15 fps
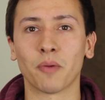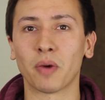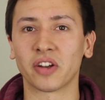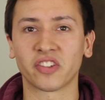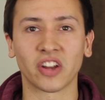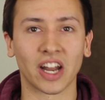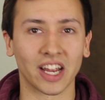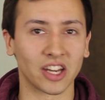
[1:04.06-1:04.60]
much
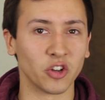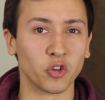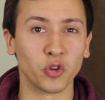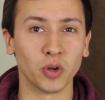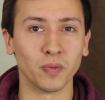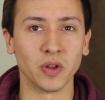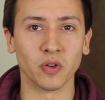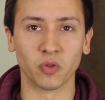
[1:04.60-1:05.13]
can I
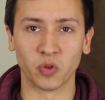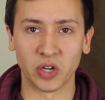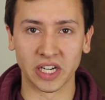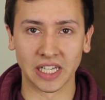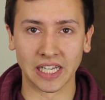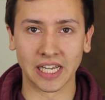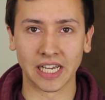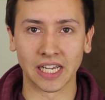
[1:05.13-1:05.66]
contribute
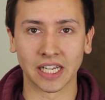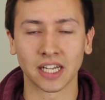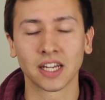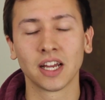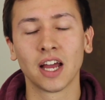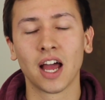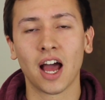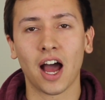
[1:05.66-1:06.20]
really?
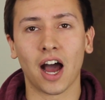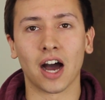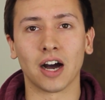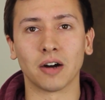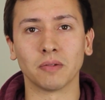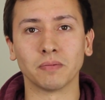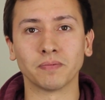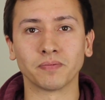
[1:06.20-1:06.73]

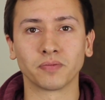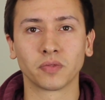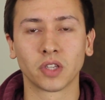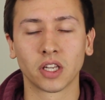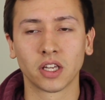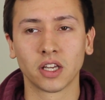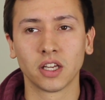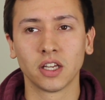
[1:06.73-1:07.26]
The
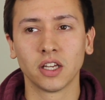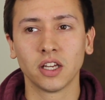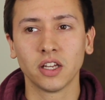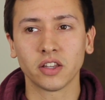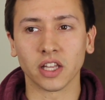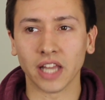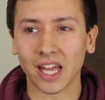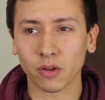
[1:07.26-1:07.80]

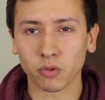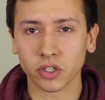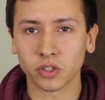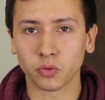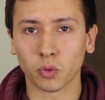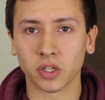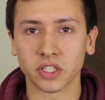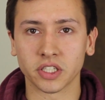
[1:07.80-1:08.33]
language
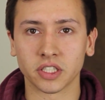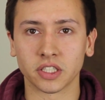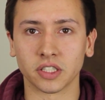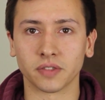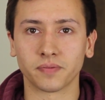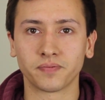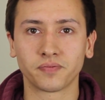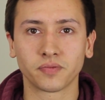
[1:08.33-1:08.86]

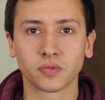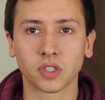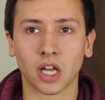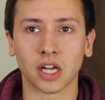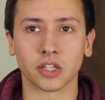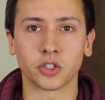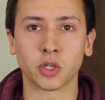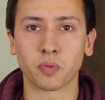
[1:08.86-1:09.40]
wasn't
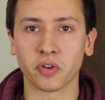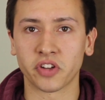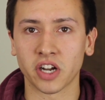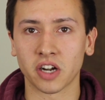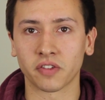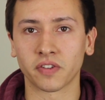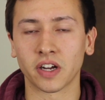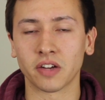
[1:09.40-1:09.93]
super
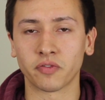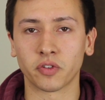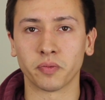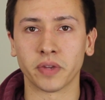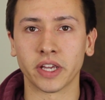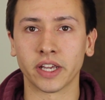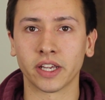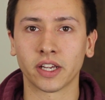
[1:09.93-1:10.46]
terrifying for
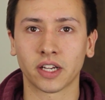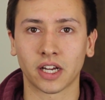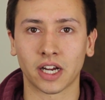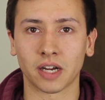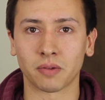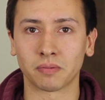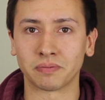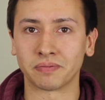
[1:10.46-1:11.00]
me.
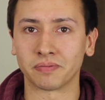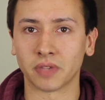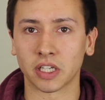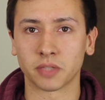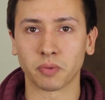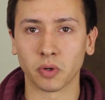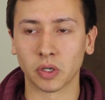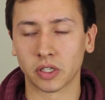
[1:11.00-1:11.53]
I
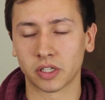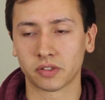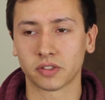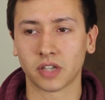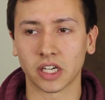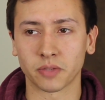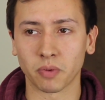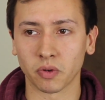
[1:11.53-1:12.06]
spoke
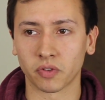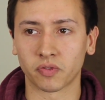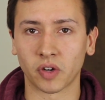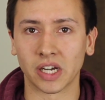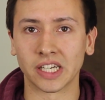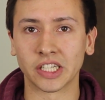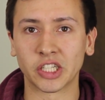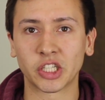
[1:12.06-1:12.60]

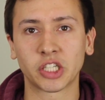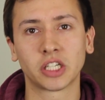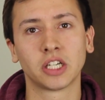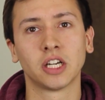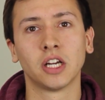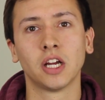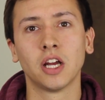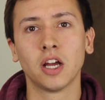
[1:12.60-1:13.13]
French
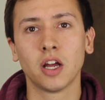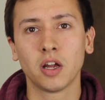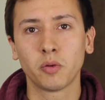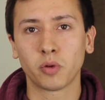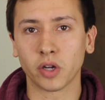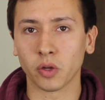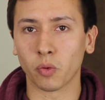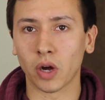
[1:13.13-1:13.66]

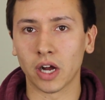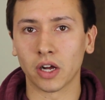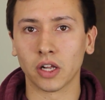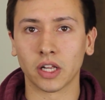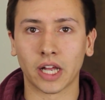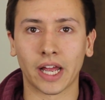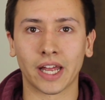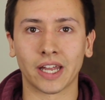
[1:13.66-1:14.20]
pretty
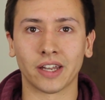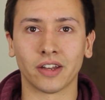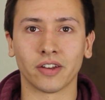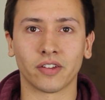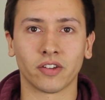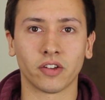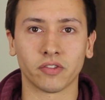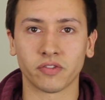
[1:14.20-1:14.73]
well,
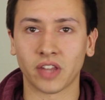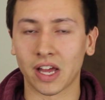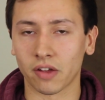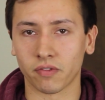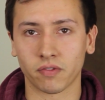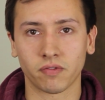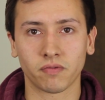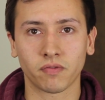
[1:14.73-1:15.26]
and
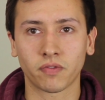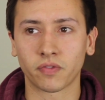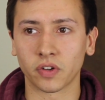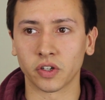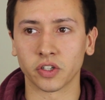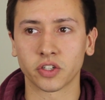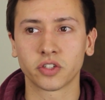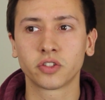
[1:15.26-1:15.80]
that
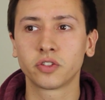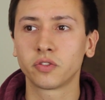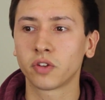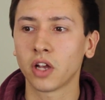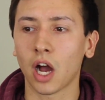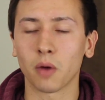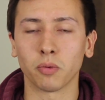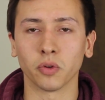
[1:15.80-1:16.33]
first
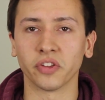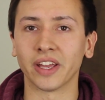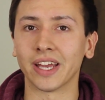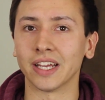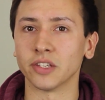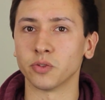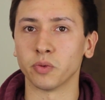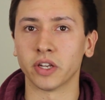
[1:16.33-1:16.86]
couple
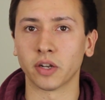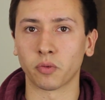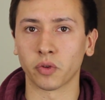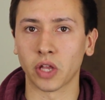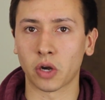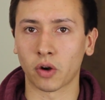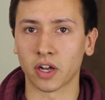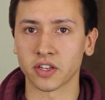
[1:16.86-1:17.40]
days we didn't
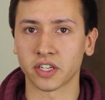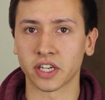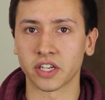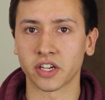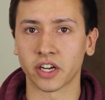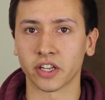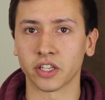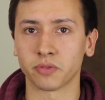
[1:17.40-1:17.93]
really cross any
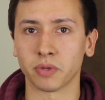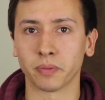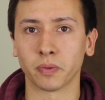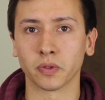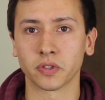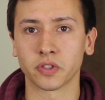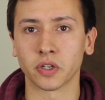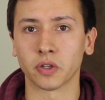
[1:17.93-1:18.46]
Chinese
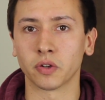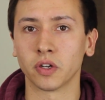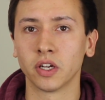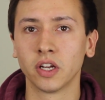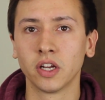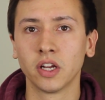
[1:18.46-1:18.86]
people, so